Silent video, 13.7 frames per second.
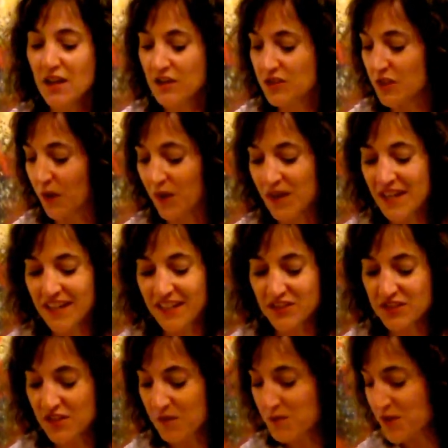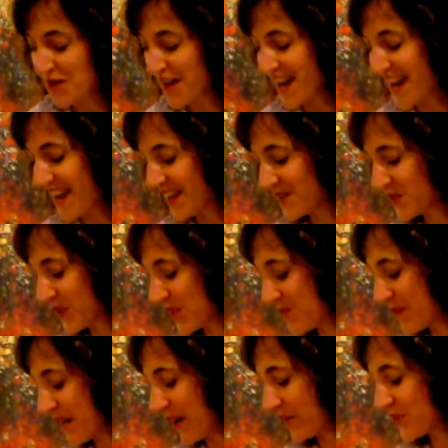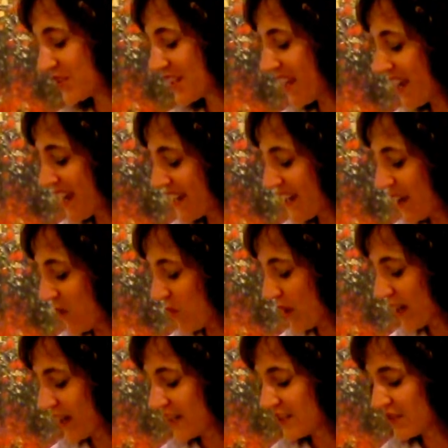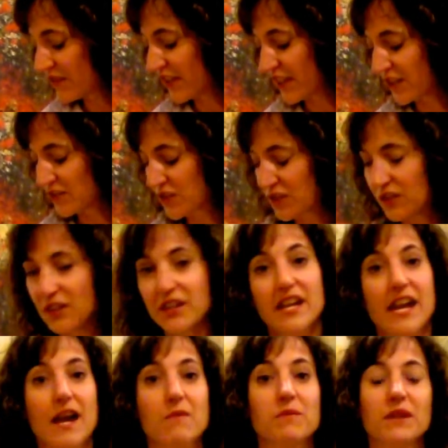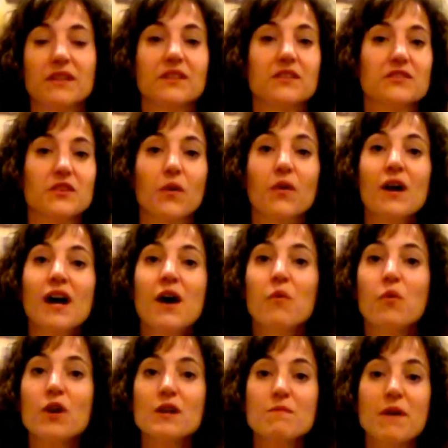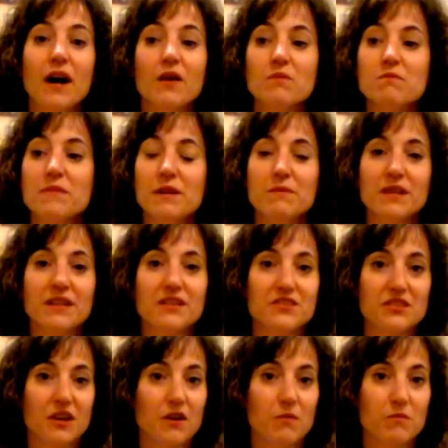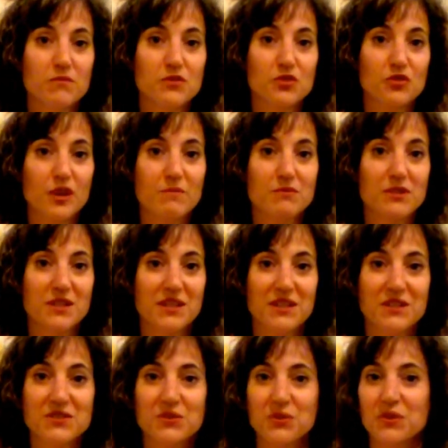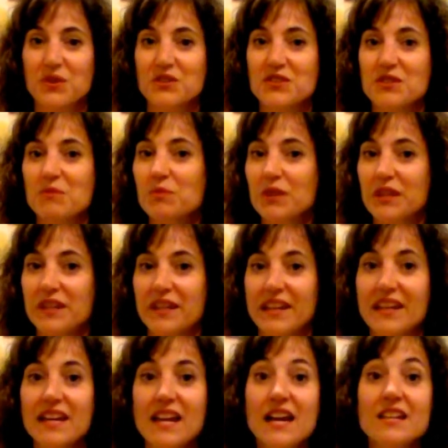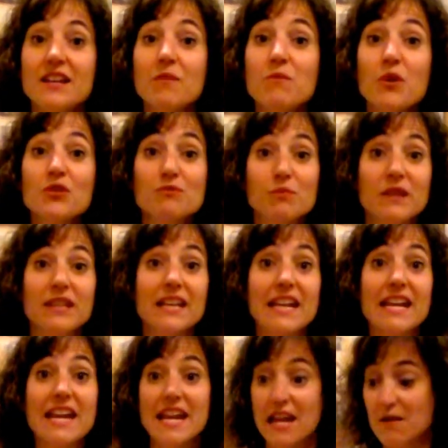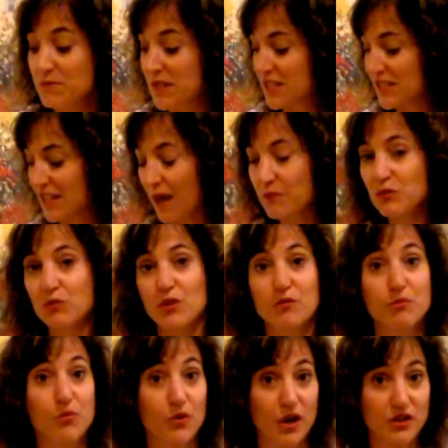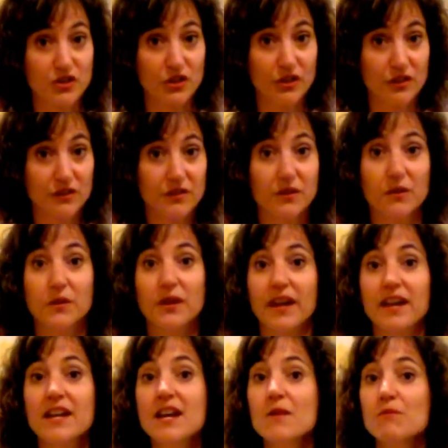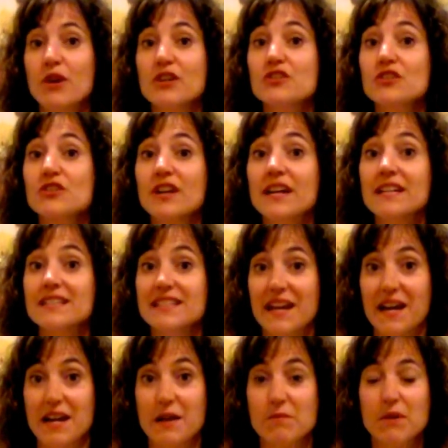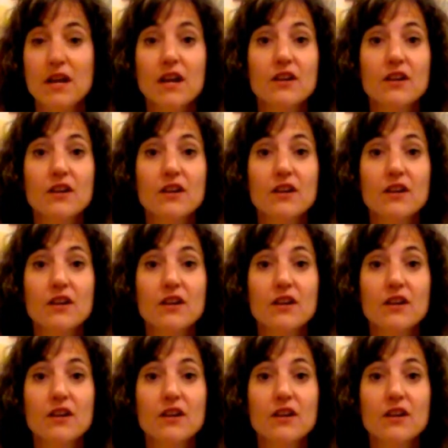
So it's summer and we're going to be outside, and what kinds of things could happen? So what about maybe some scraped knees or some bleeding? Now most bleeding can be stopped with pressure, okay? Pressure and time.